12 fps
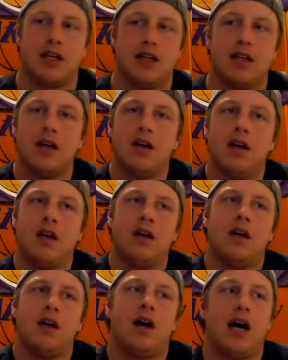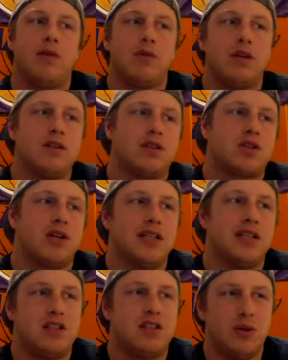And I wouldn't
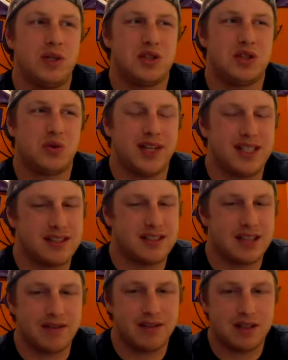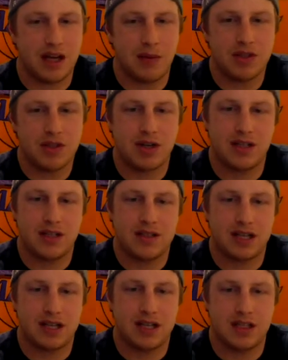trade 2 and 27. I would try and
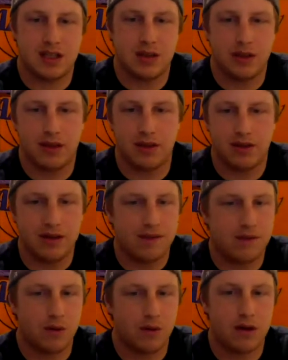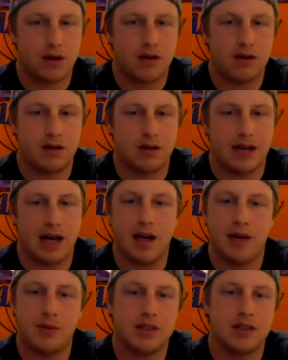say 2 and 34. That
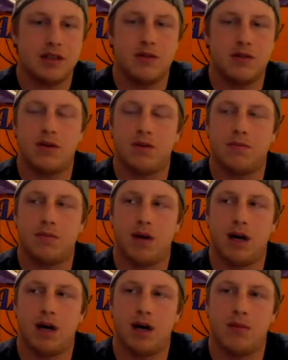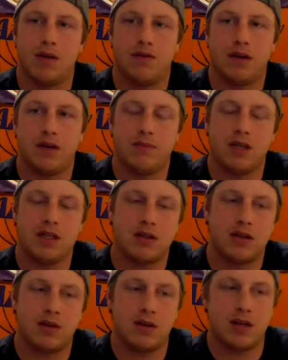I would do. If
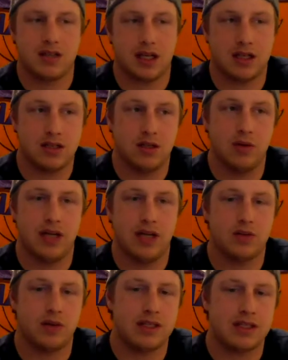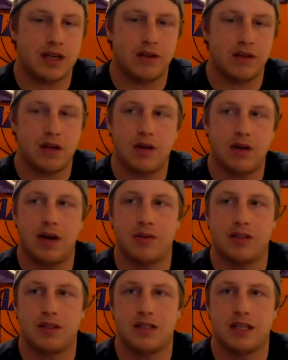Minnesota wants like 2 and 27, though, I
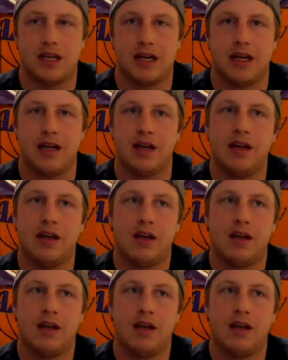would say